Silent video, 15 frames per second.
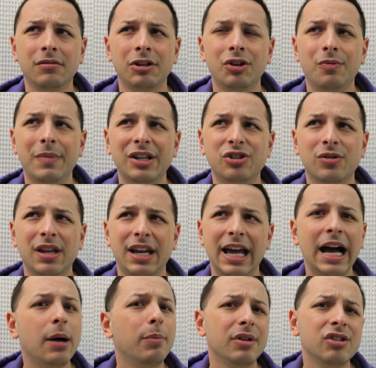you know, make sure that
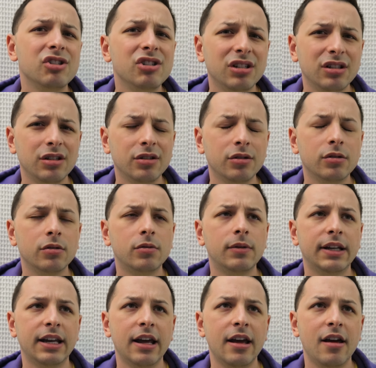happened to
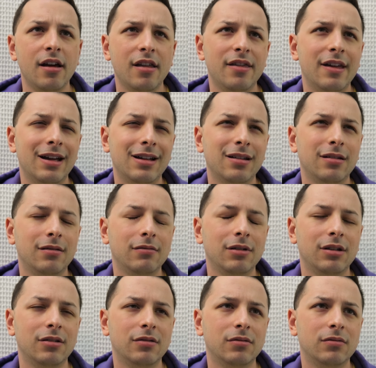you, and that
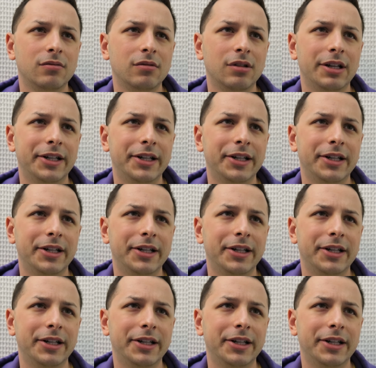you know.